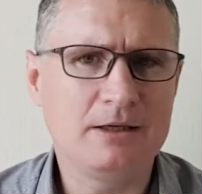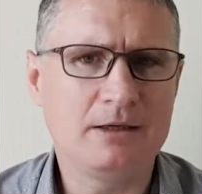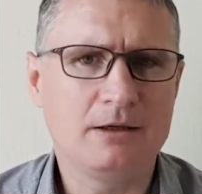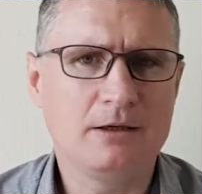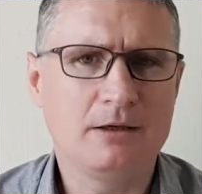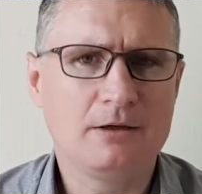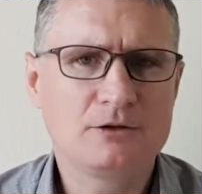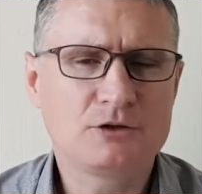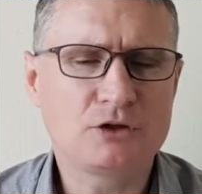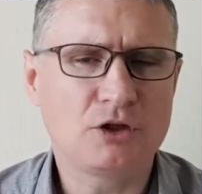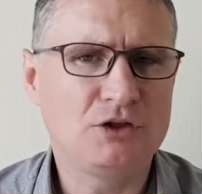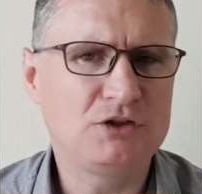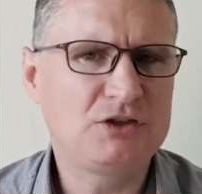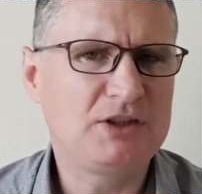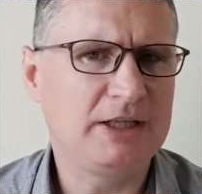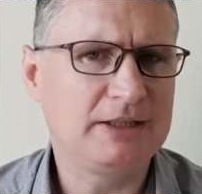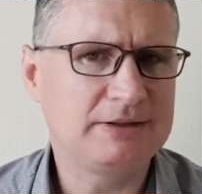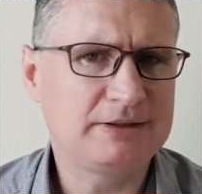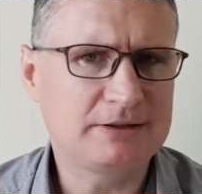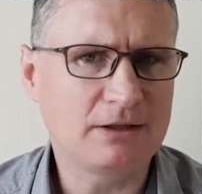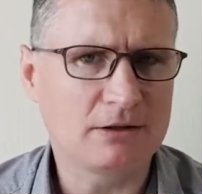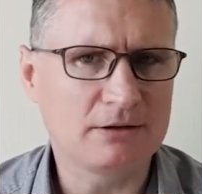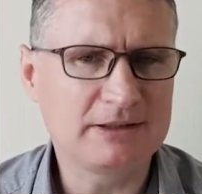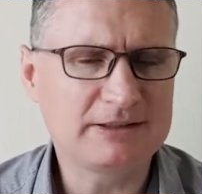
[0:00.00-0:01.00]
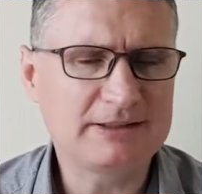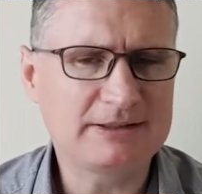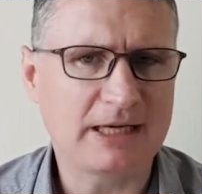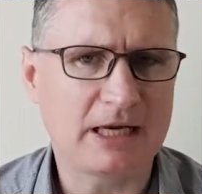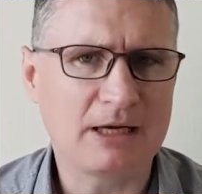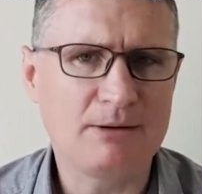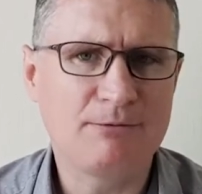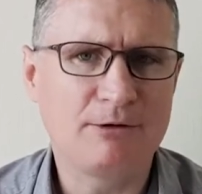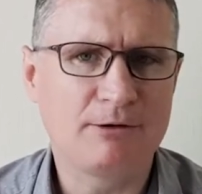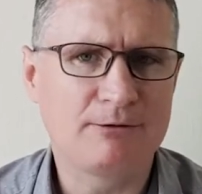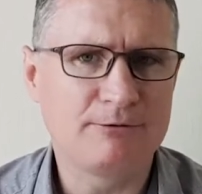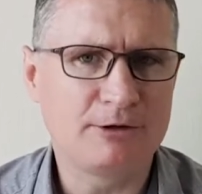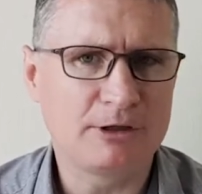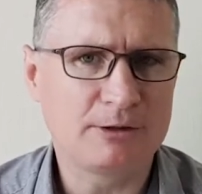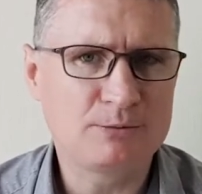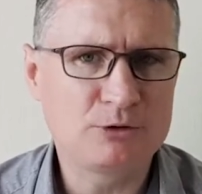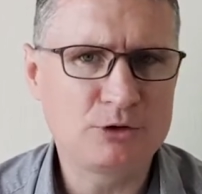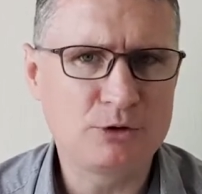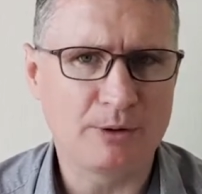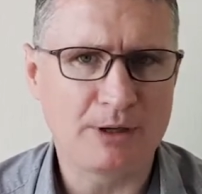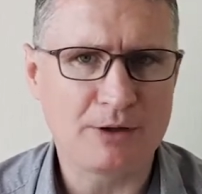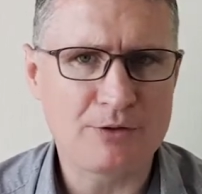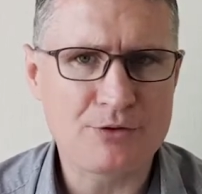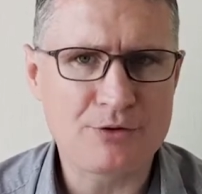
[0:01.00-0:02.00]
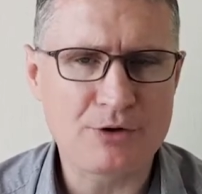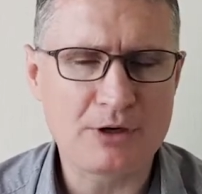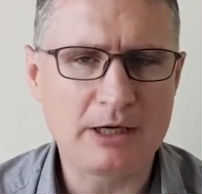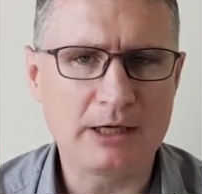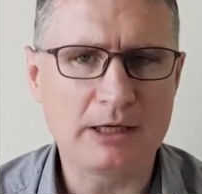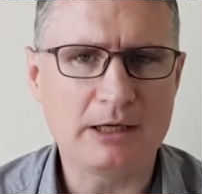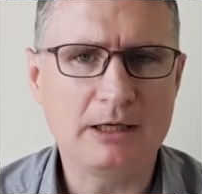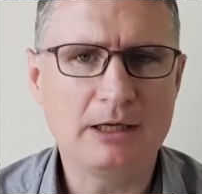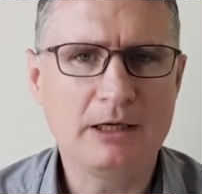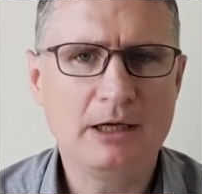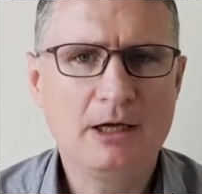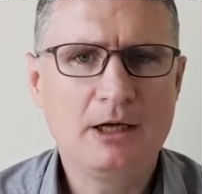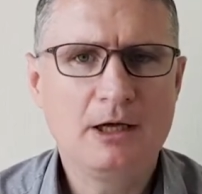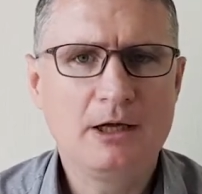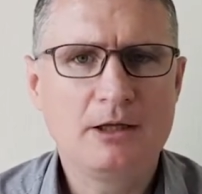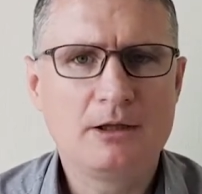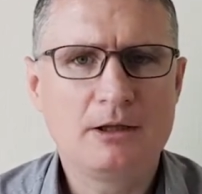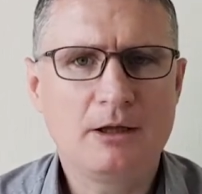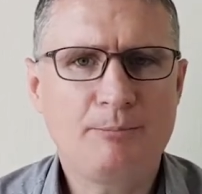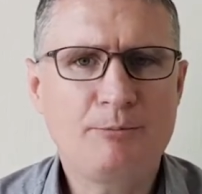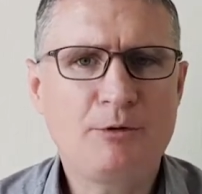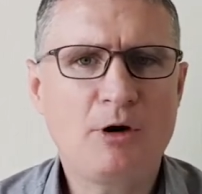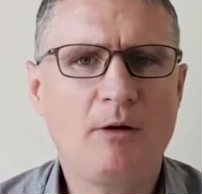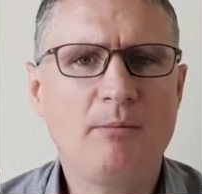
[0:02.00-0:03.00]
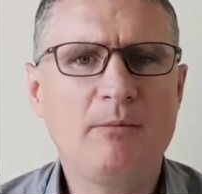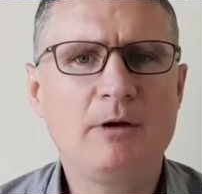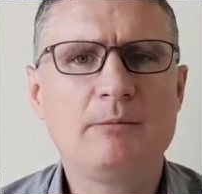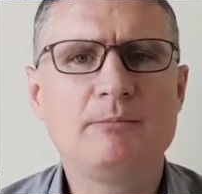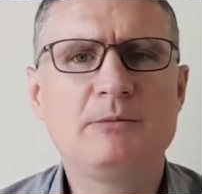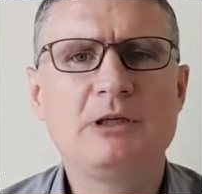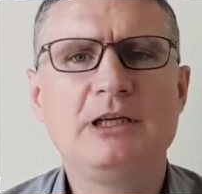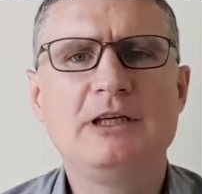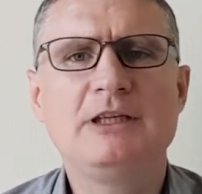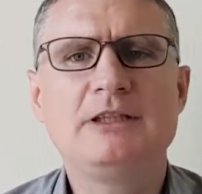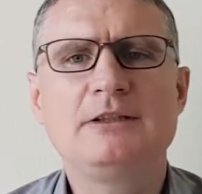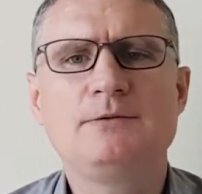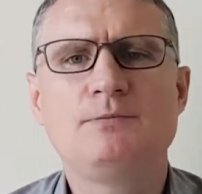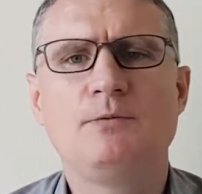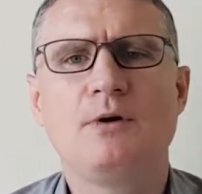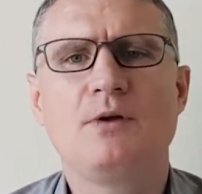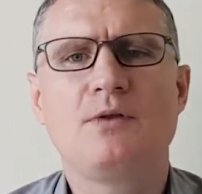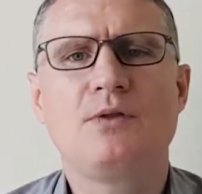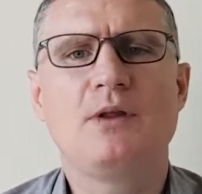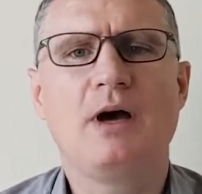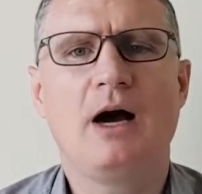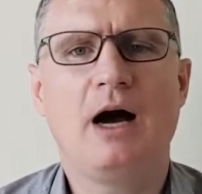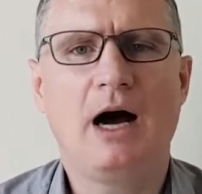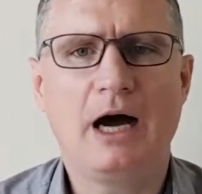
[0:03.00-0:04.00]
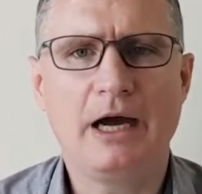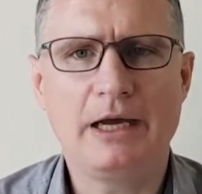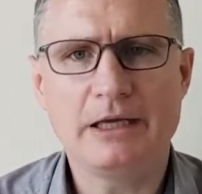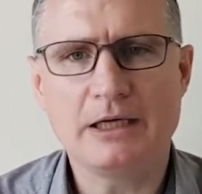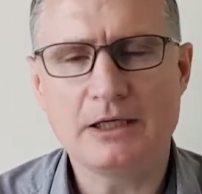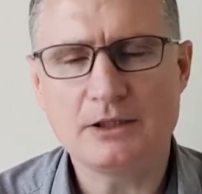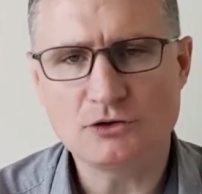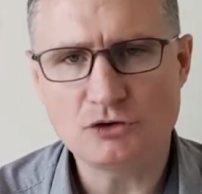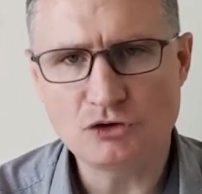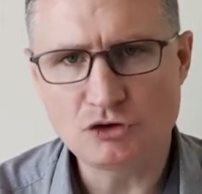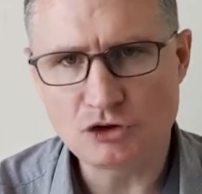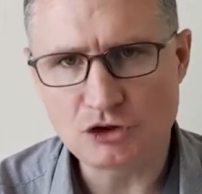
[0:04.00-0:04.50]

So you see it's still the same for verb 2 and 3. The problem is with the ing.